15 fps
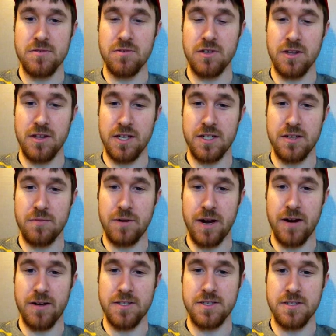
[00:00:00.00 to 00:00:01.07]
So good luck to the
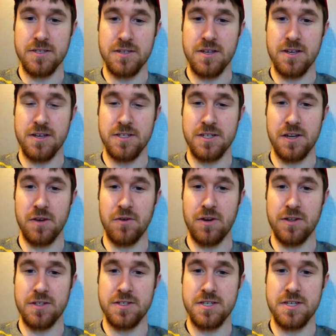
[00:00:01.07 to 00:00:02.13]
Pirates as they continue
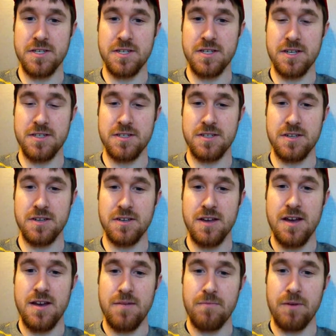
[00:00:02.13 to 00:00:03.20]
on the season, as the
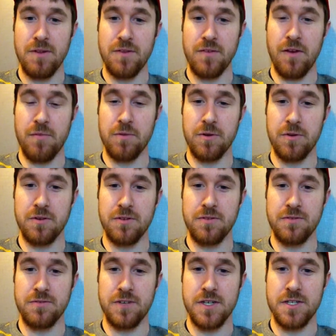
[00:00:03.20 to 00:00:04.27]
month of
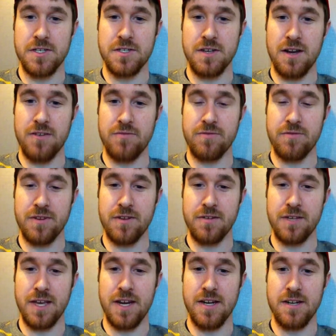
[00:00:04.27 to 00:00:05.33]
April finishes off,
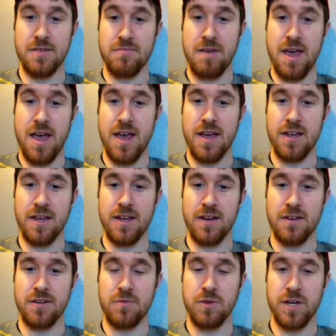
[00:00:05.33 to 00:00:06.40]
get into May and get
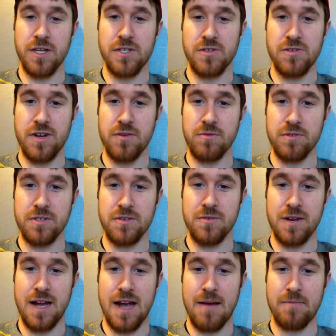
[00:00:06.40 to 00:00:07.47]
on a winning streak. We'll see
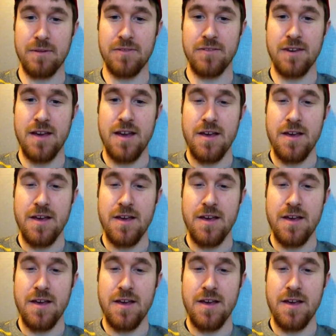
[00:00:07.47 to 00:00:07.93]
what happens.